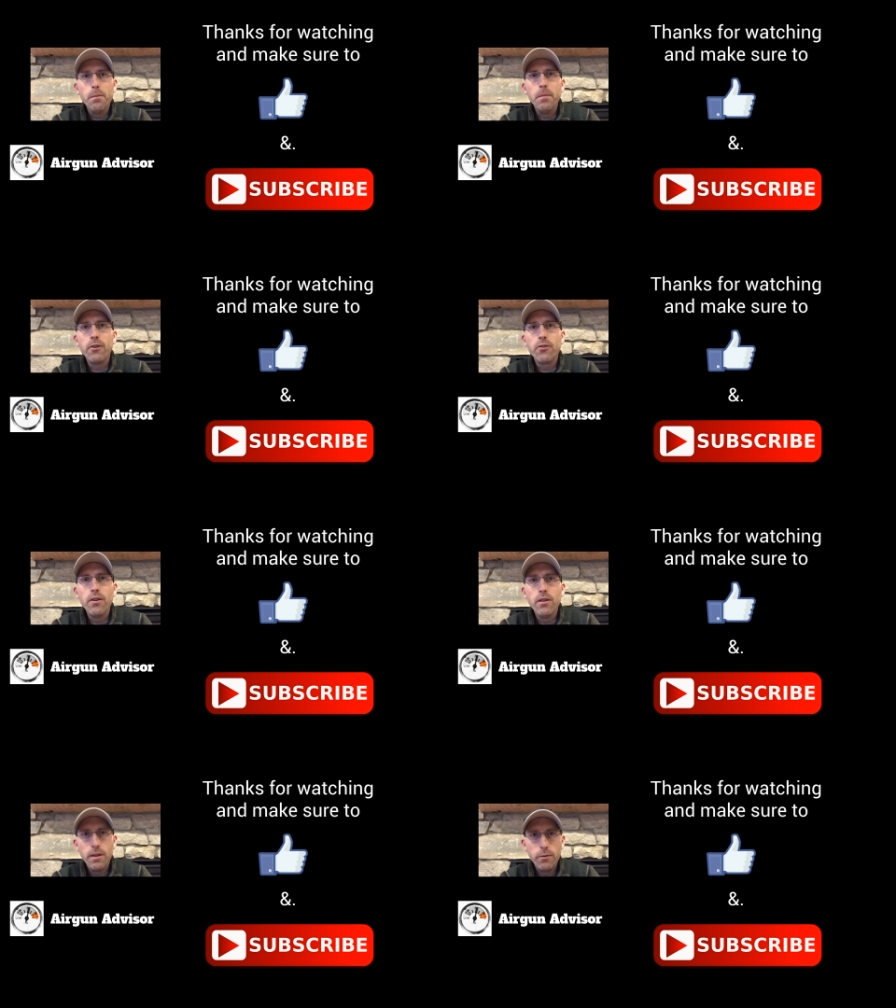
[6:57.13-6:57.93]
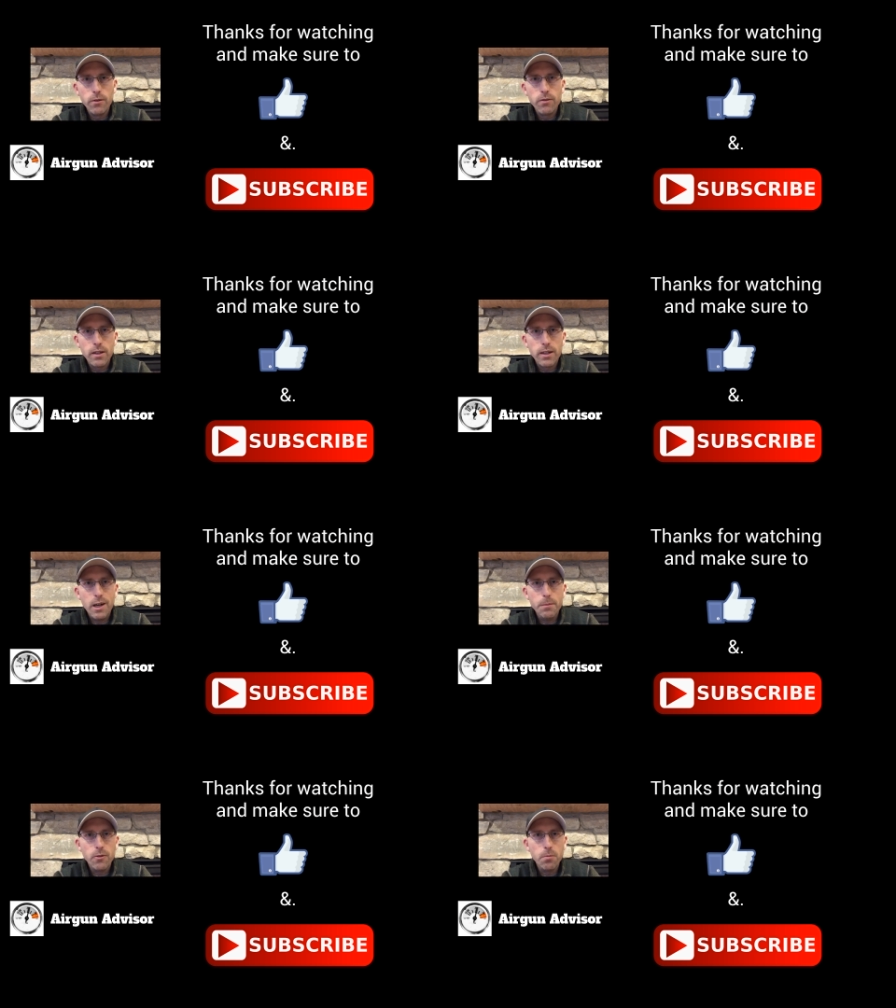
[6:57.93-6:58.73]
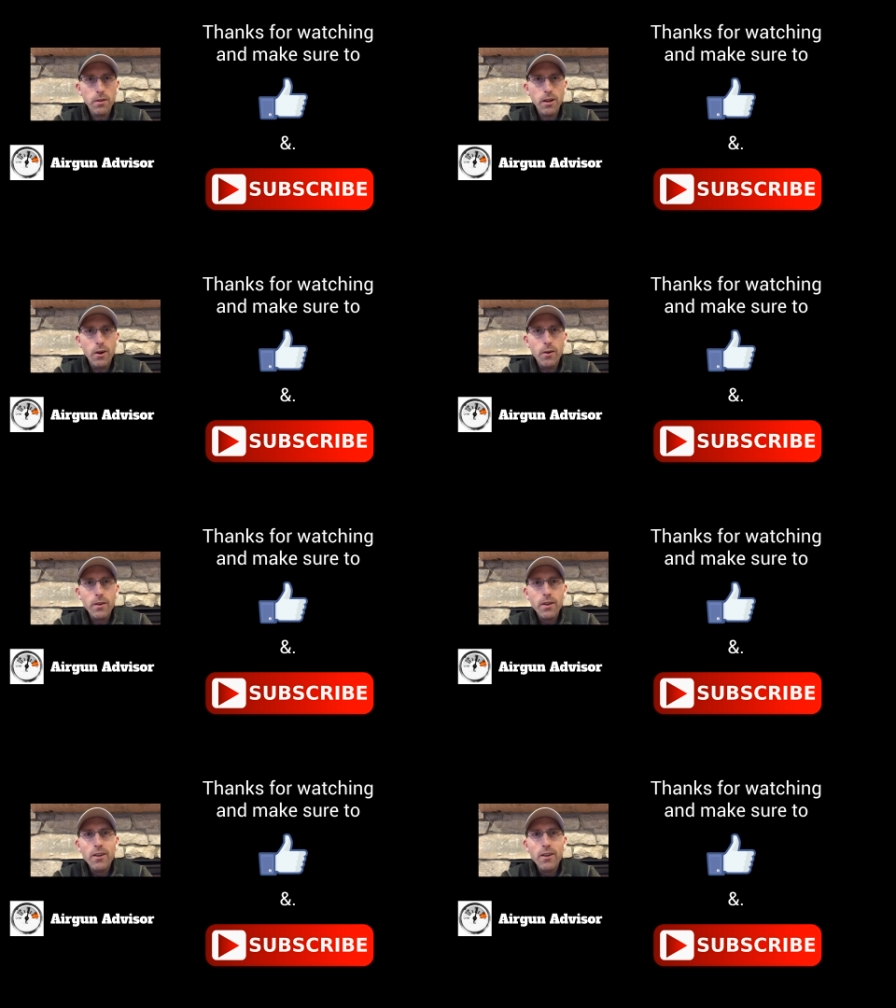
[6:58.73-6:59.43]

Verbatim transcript: make sure you leave those in the comments below.